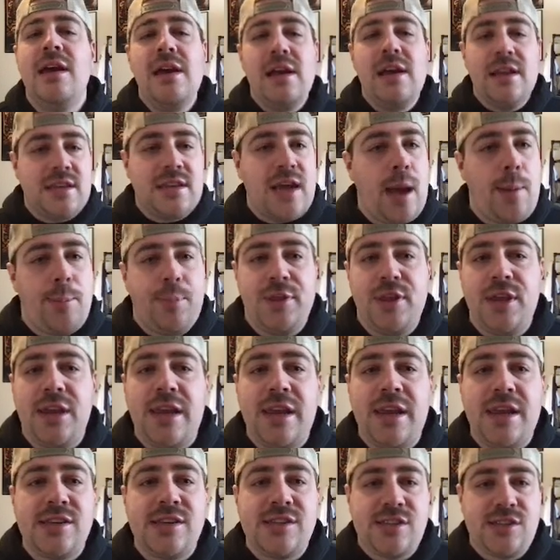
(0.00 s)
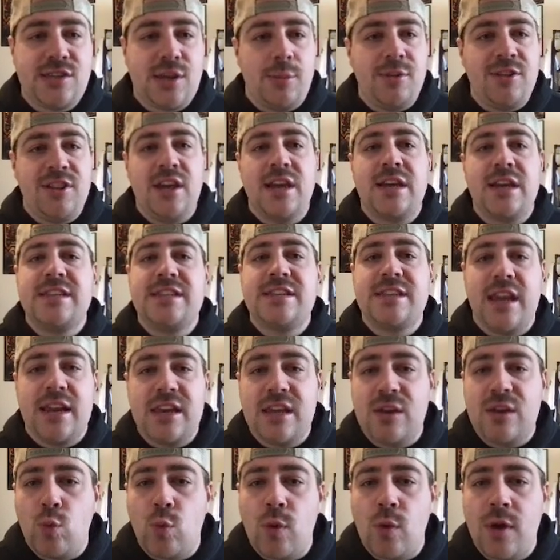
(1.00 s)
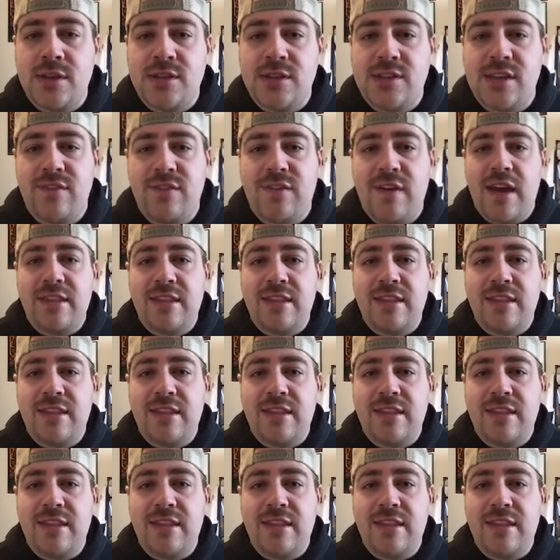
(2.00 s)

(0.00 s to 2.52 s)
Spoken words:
top of the East, some of the exciting wins they've had.